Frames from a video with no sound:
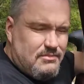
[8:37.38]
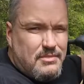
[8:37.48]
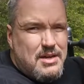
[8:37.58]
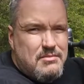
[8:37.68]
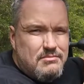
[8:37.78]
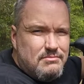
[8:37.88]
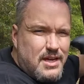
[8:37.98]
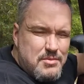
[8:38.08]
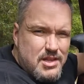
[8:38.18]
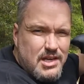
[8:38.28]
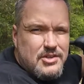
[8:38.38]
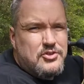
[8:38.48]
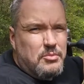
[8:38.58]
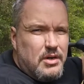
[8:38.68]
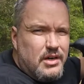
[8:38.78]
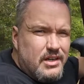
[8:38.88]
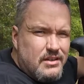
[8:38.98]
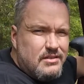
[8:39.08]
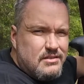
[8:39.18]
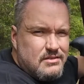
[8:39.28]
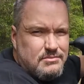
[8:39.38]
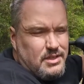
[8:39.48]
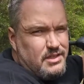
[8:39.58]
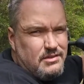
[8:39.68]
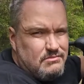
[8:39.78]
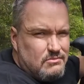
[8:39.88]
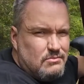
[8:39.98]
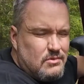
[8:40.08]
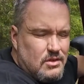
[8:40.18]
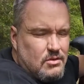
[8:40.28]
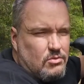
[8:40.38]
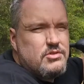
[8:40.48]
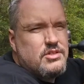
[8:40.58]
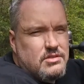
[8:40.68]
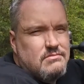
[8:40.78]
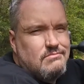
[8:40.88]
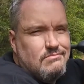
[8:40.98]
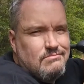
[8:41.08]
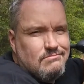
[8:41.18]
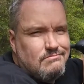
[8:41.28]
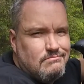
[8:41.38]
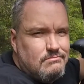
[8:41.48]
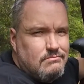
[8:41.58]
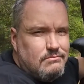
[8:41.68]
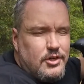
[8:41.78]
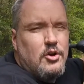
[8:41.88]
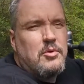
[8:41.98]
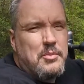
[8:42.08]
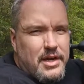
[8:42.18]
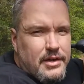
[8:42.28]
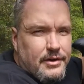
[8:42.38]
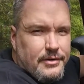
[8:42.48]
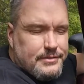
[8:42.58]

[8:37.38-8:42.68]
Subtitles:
know. Maybe the Easter Bunny, but we'll just humor me here.